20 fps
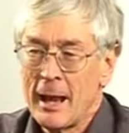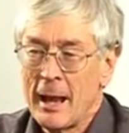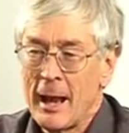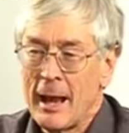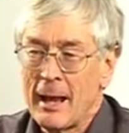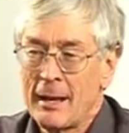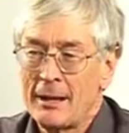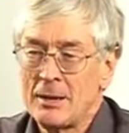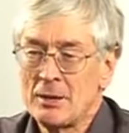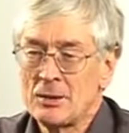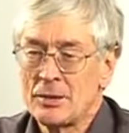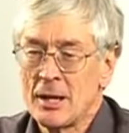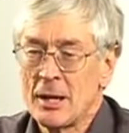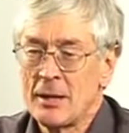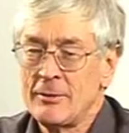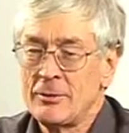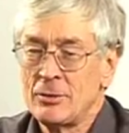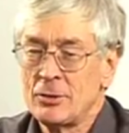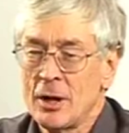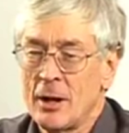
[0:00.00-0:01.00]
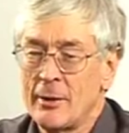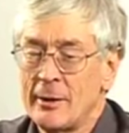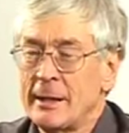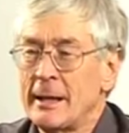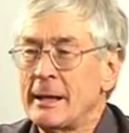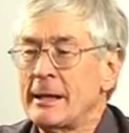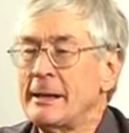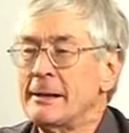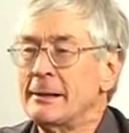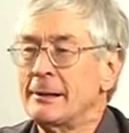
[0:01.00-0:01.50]
And instead of showing
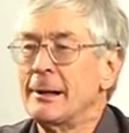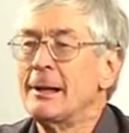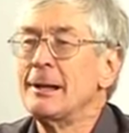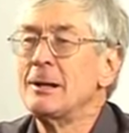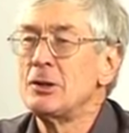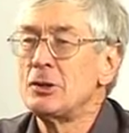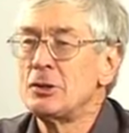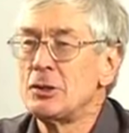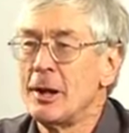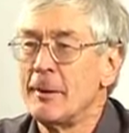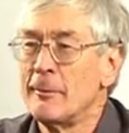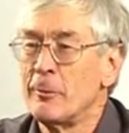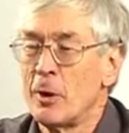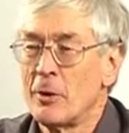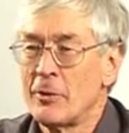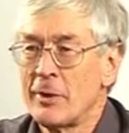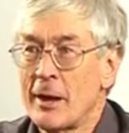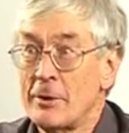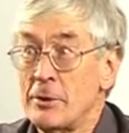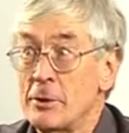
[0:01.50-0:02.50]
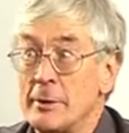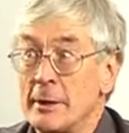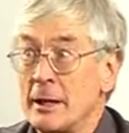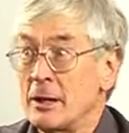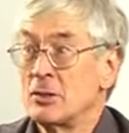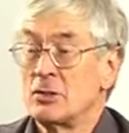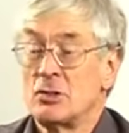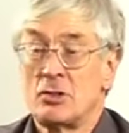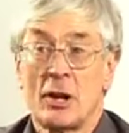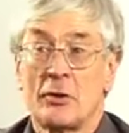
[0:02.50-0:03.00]
any leadership, what they're doing
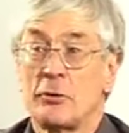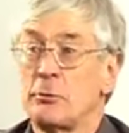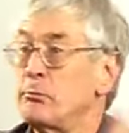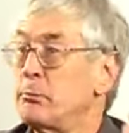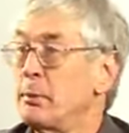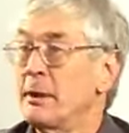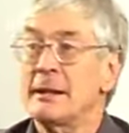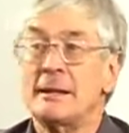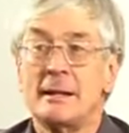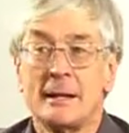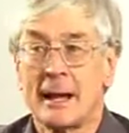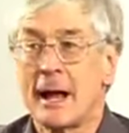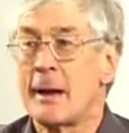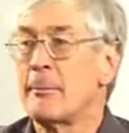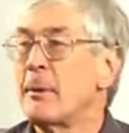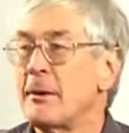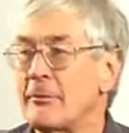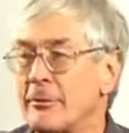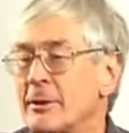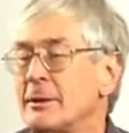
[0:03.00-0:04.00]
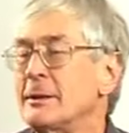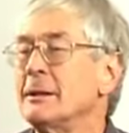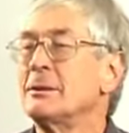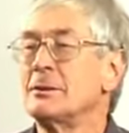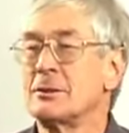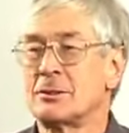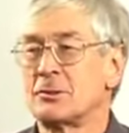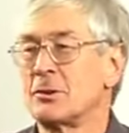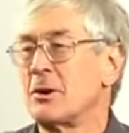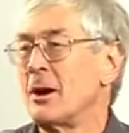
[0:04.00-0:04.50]
is just beating up everything
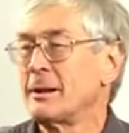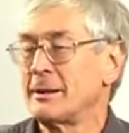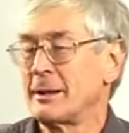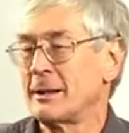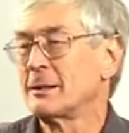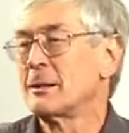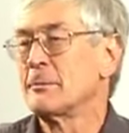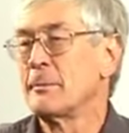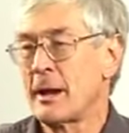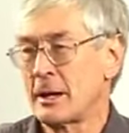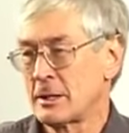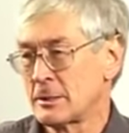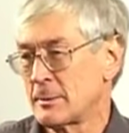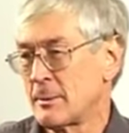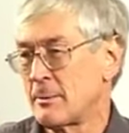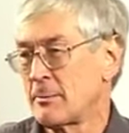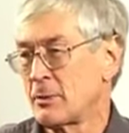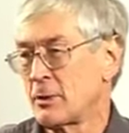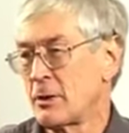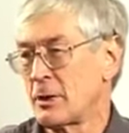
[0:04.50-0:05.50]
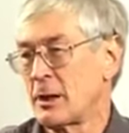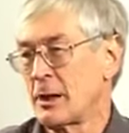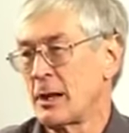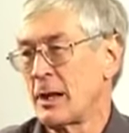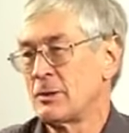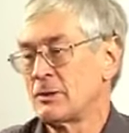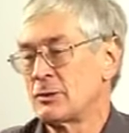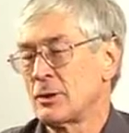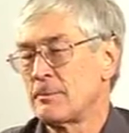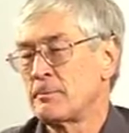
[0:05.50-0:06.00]
to try and get the maximum
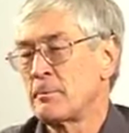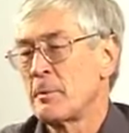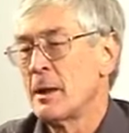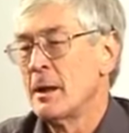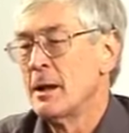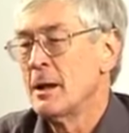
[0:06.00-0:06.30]
circulation.